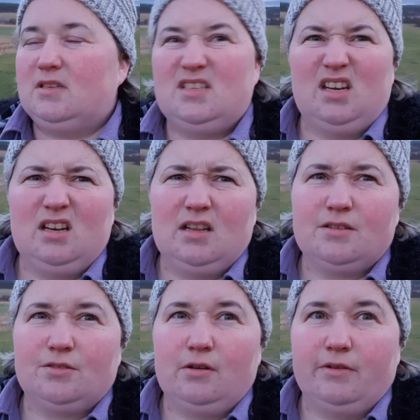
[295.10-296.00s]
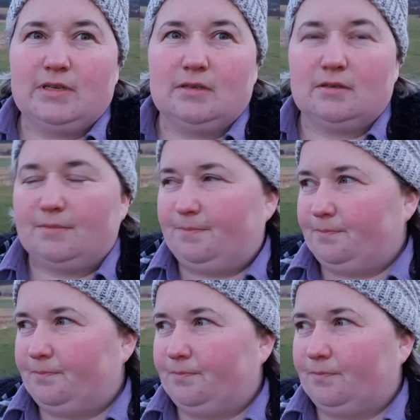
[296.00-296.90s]
Technically it's 3 reasons.
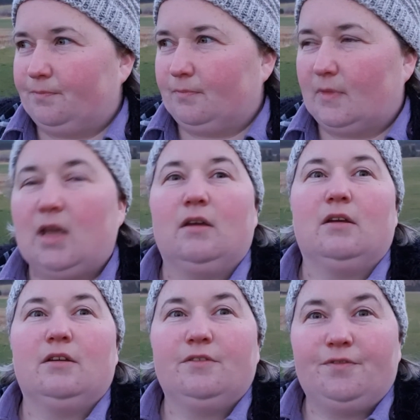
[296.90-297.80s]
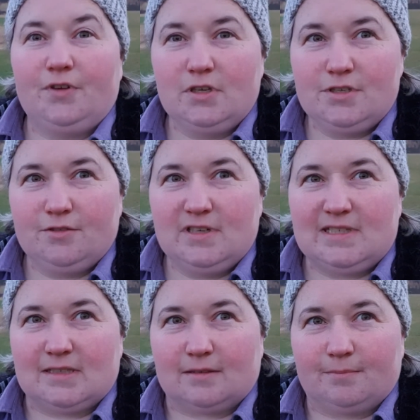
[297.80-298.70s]
First
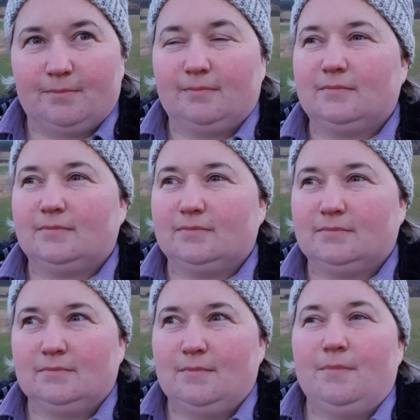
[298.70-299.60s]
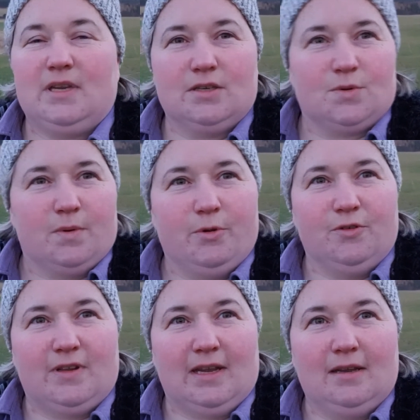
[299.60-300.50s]
reason, because we
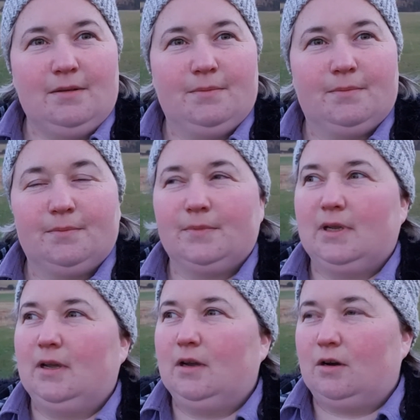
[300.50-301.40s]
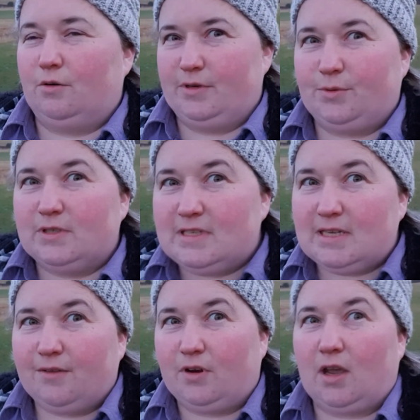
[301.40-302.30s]
moved here, always wanted to
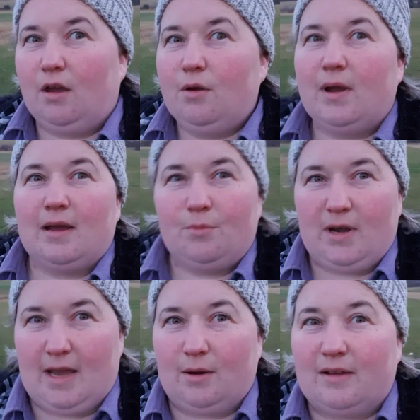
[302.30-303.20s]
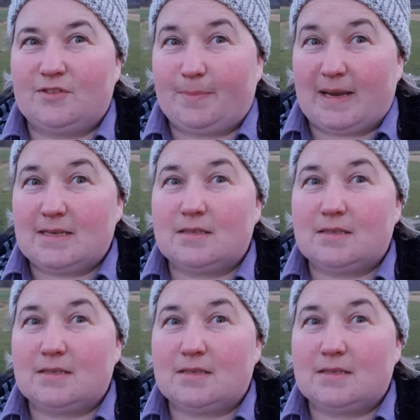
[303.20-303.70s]
give it a go, and we now have space,